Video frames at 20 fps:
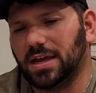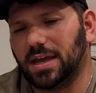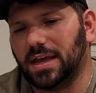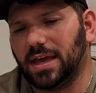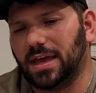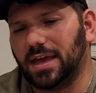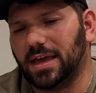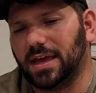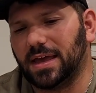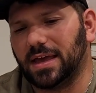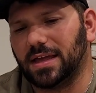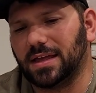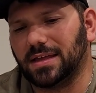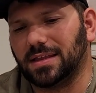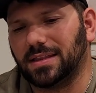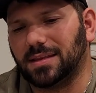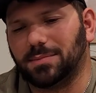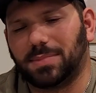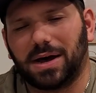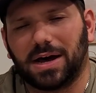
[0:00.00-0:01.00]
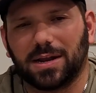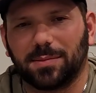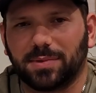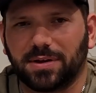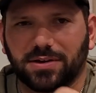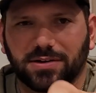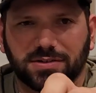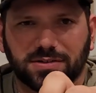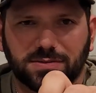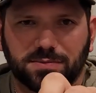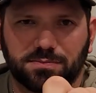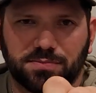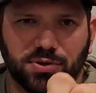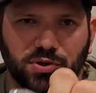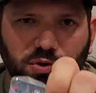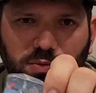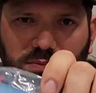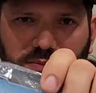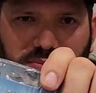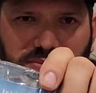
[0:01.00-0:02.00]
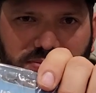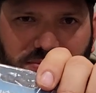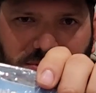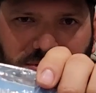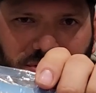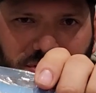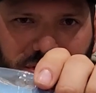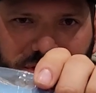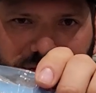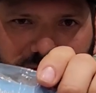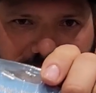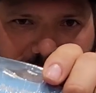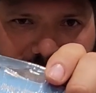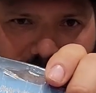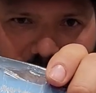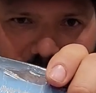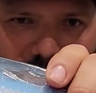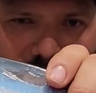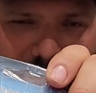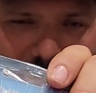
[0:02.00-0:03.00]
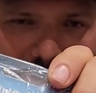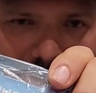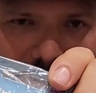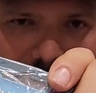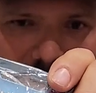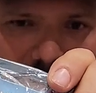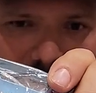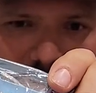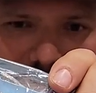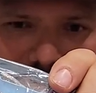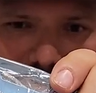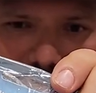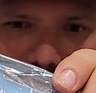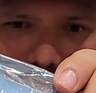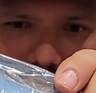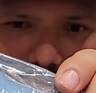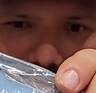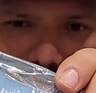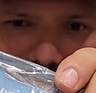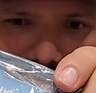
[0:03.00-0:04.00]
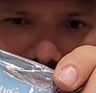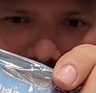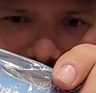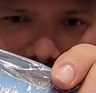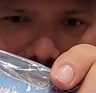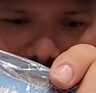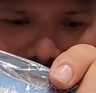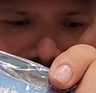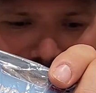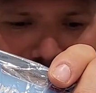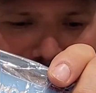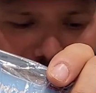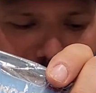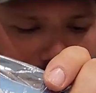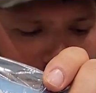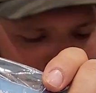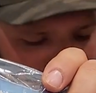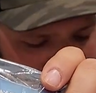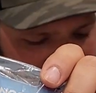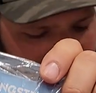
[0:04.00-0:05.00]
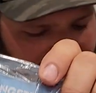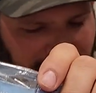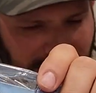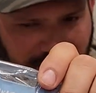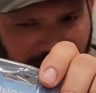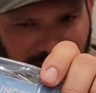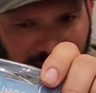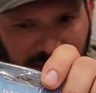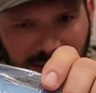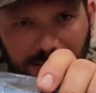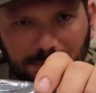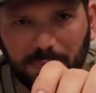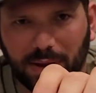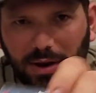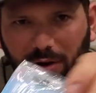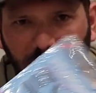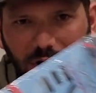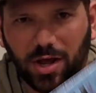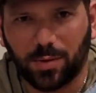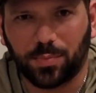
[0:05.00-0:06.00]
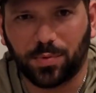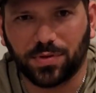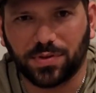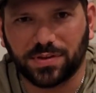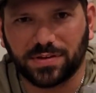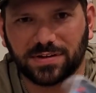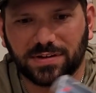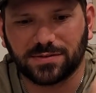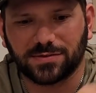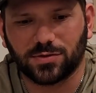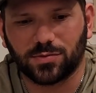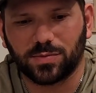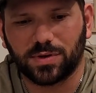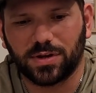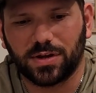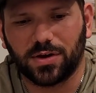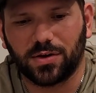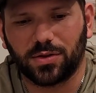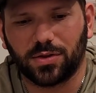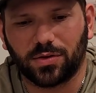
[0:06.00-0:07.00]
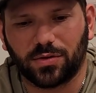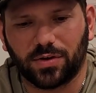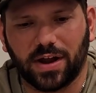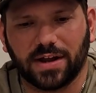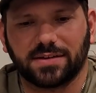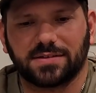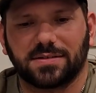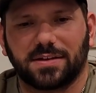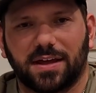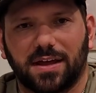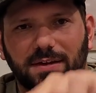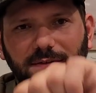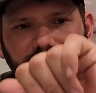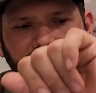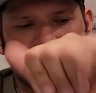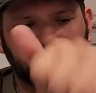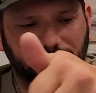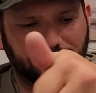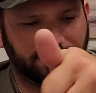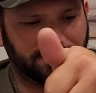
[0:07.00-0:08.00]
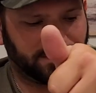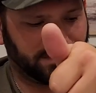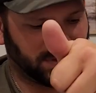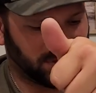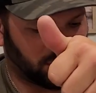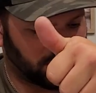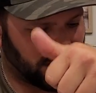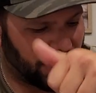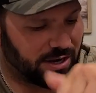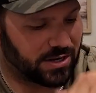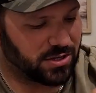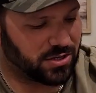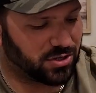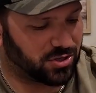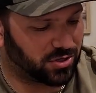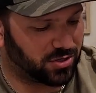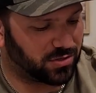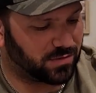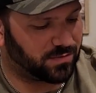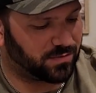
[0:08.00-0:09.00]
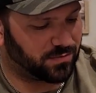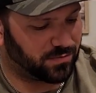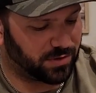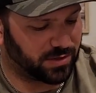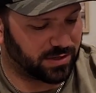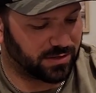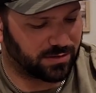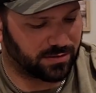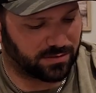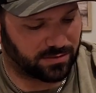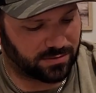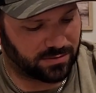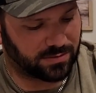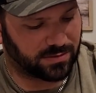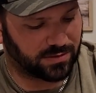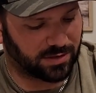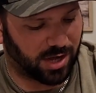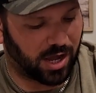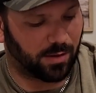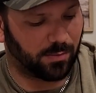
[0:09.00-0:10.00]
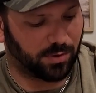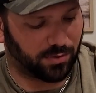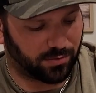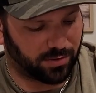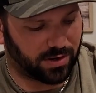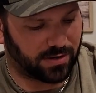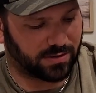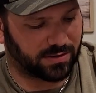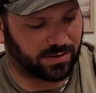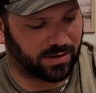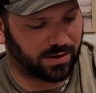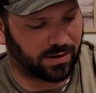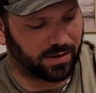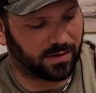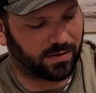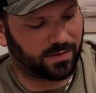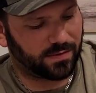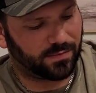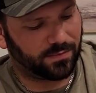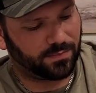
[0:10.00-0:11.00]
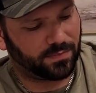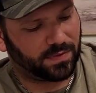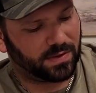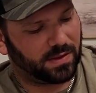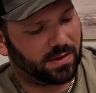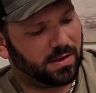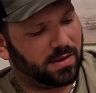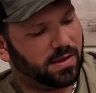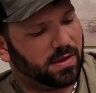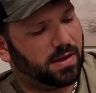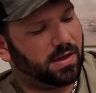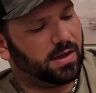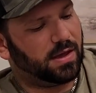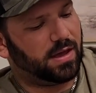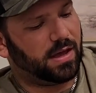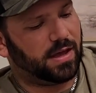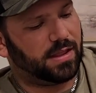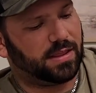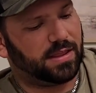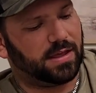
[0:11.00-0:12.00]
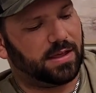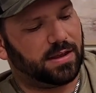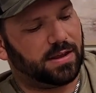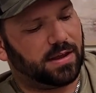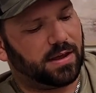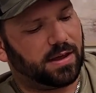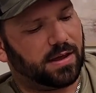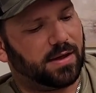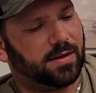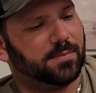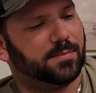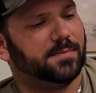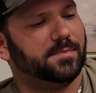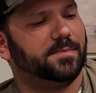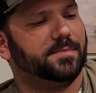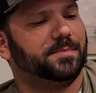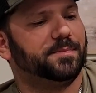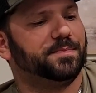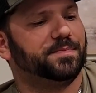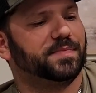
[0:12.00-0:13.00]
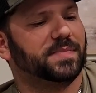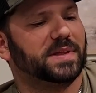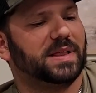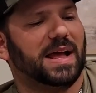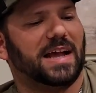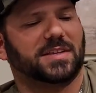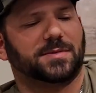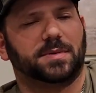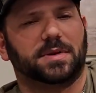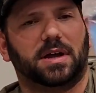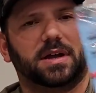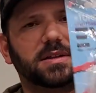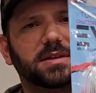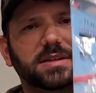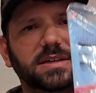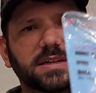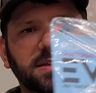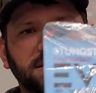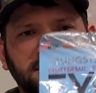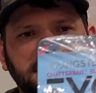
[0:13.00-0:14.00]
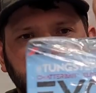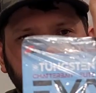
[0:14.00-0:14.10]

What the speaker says: And the bottom here is poop green, poop brown. So I picked that green pumpkin, pair it up with the diesel minnow and the right stuff. You got a good freaking combo right there. And then last but not least,